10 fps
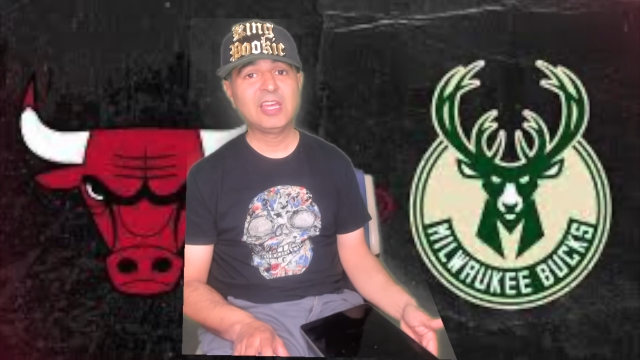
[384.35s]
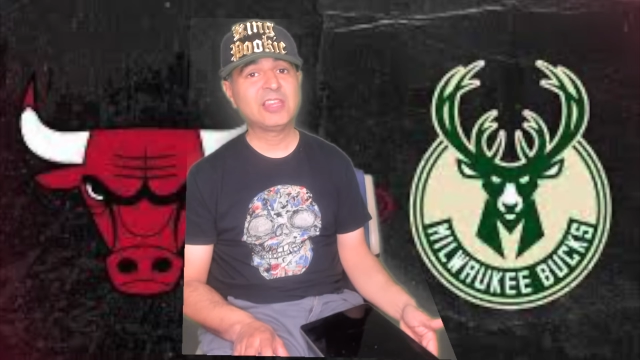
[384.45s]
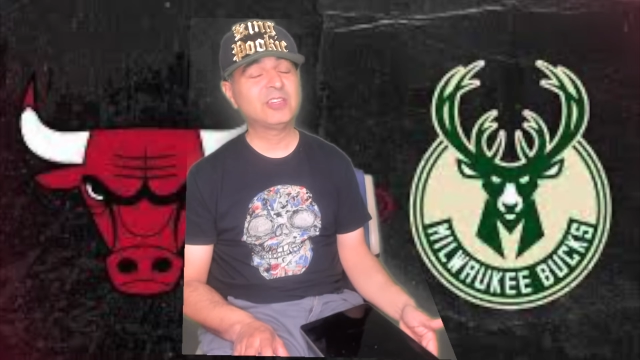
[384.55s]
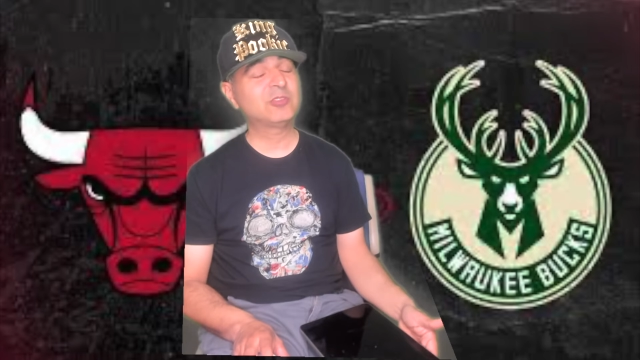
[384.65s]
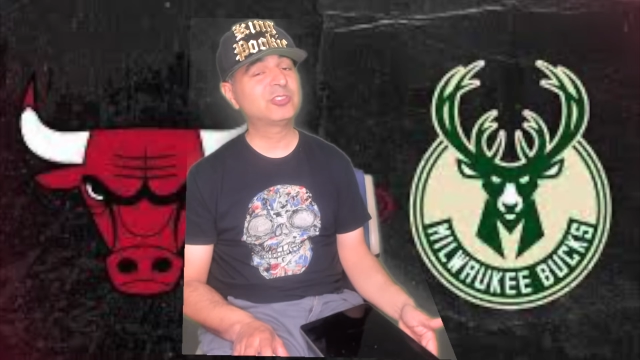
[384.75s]

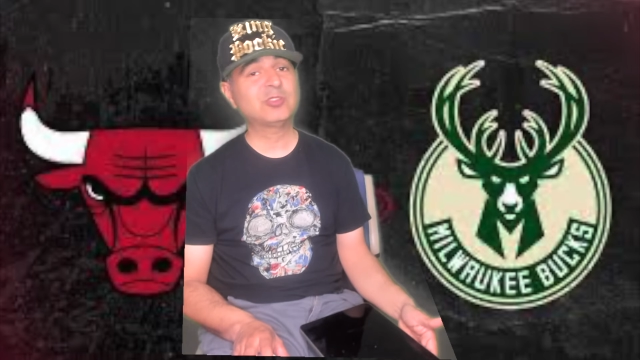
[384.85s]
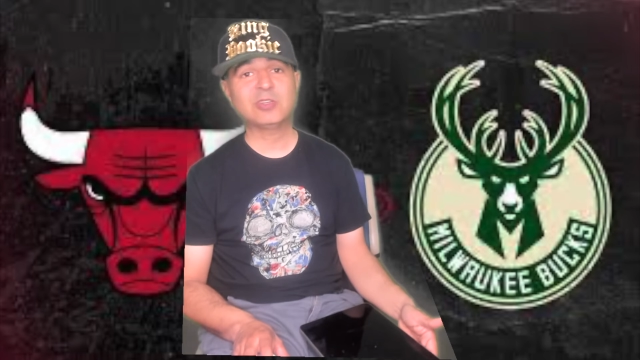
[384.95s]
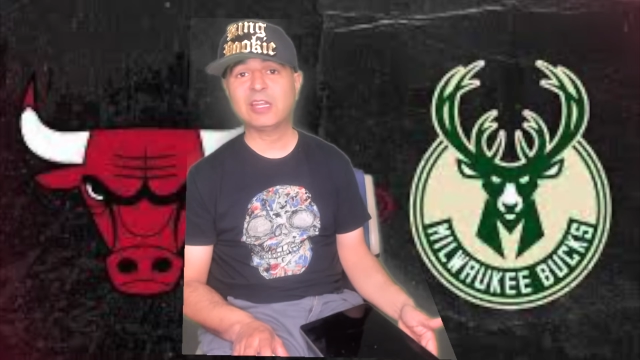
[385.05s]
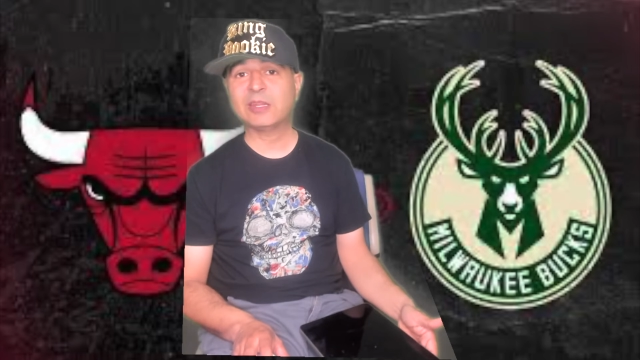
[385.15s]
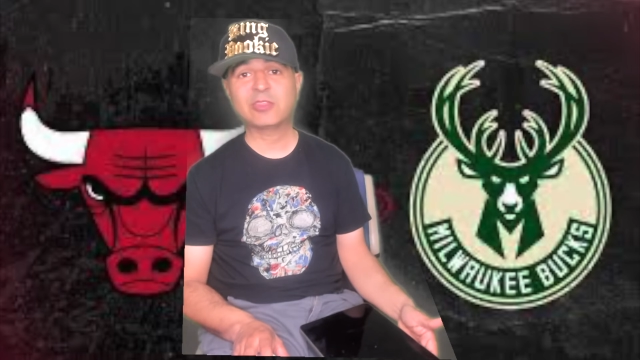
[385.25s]
They were shooting
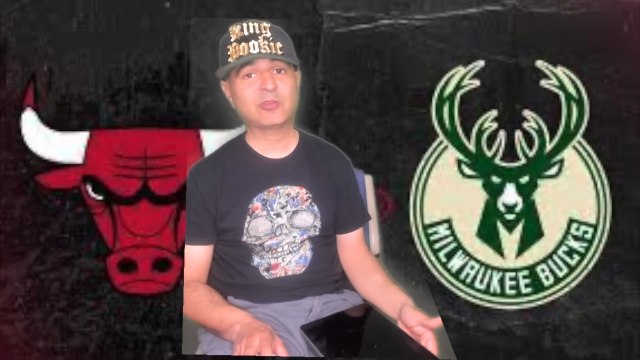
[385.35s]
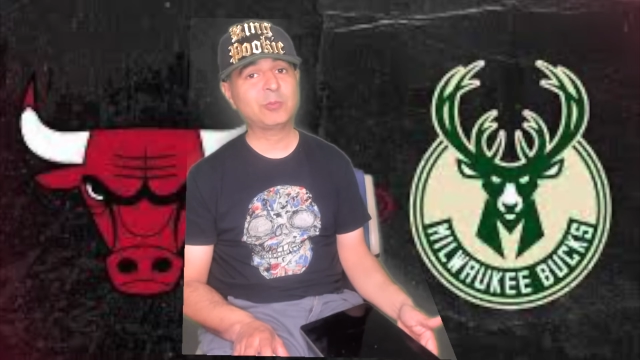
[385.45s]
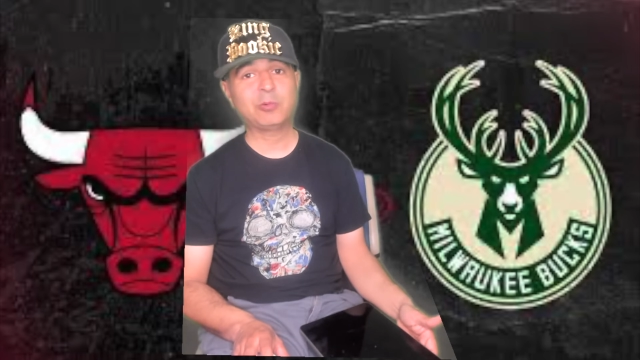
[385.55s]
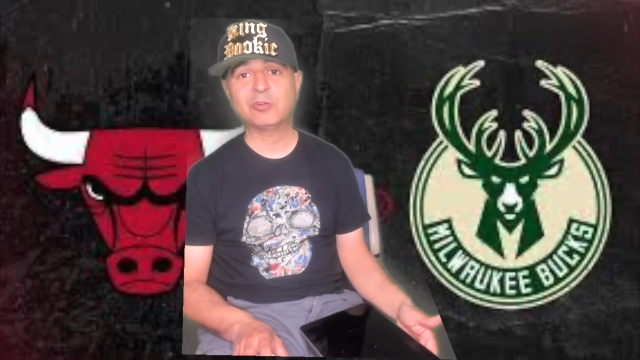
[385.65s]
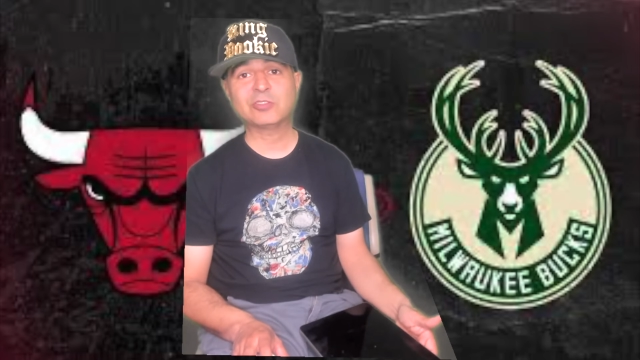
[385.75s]
like three
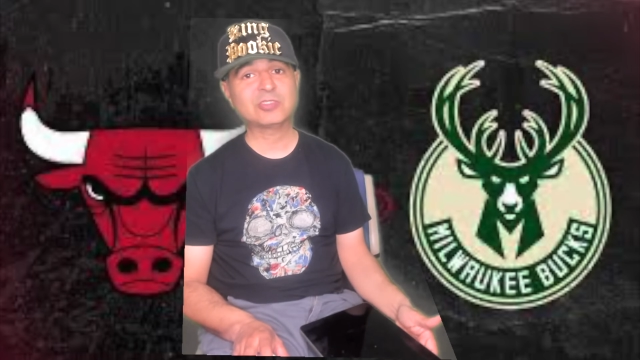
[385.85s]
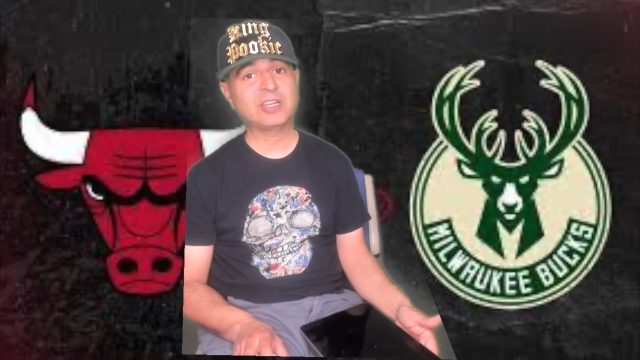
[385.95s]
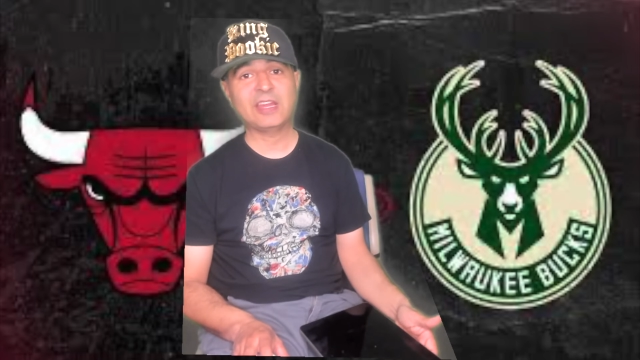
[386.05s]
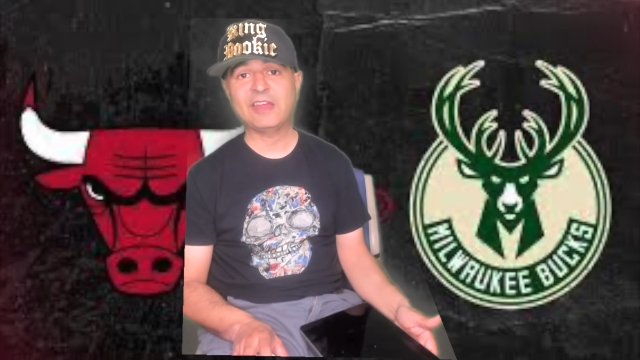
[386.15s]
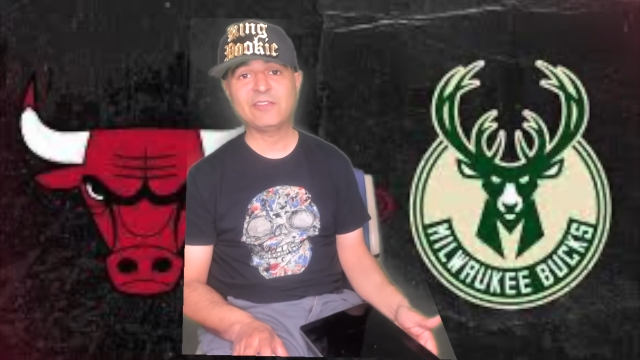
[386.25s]
pointers
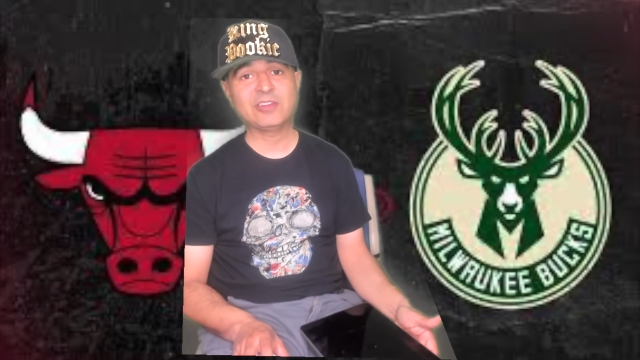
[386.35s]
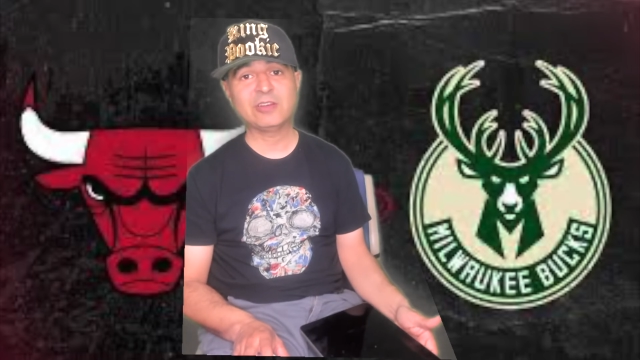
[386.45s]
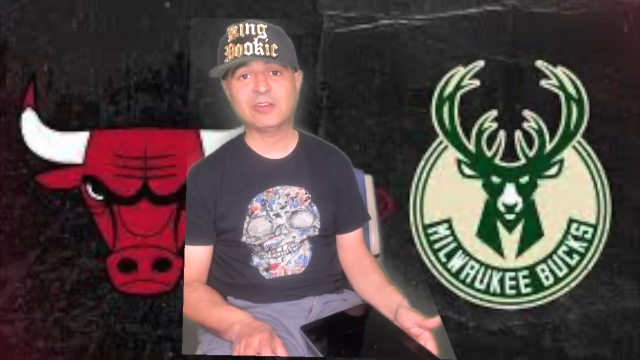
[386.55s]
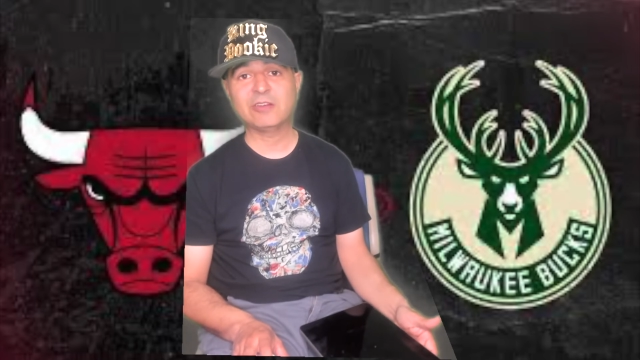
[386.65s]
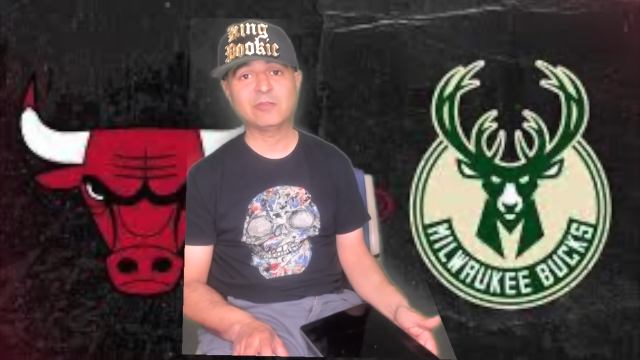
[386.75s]
like
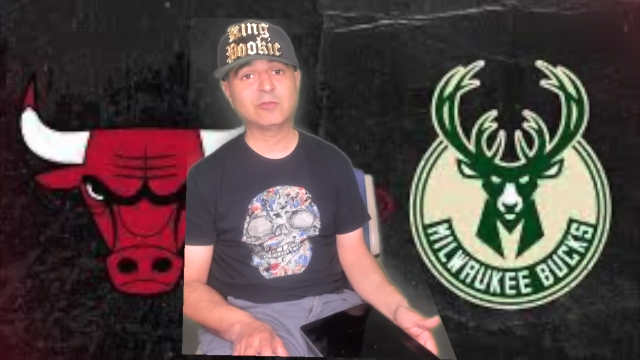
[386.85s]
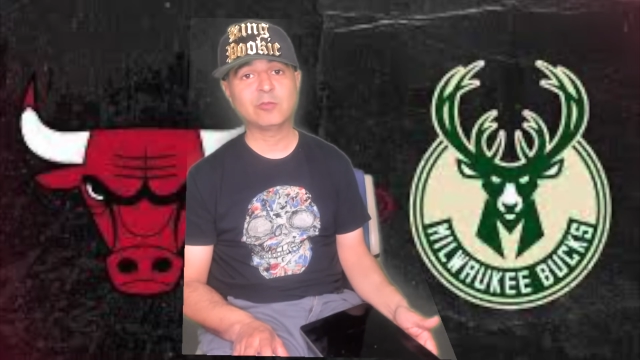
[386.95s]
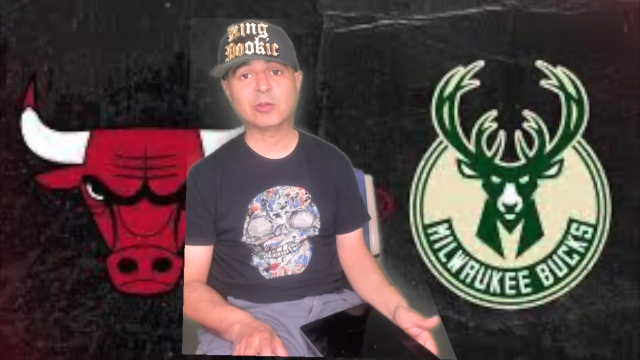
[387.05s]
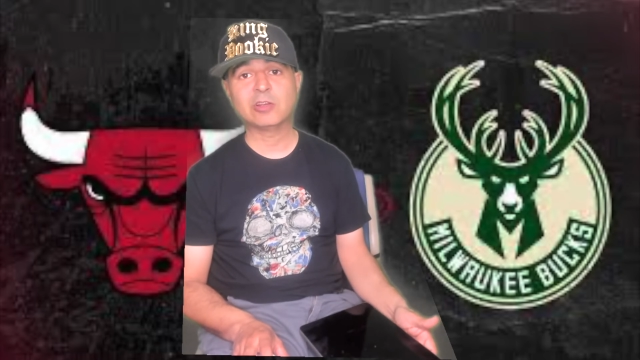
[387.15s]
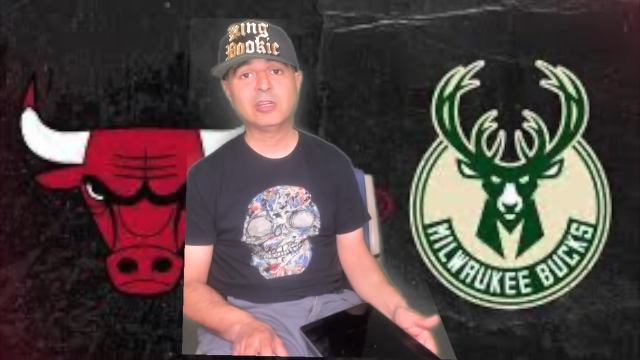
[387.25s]

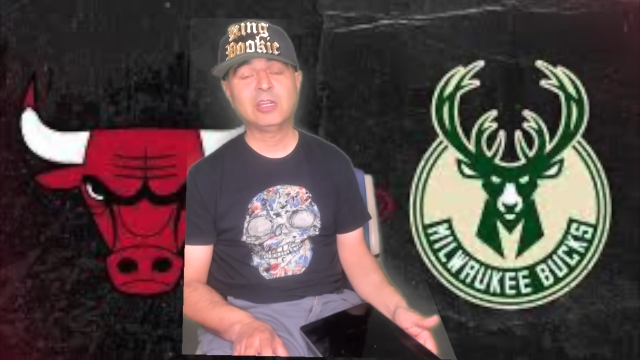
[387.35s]
everywhere.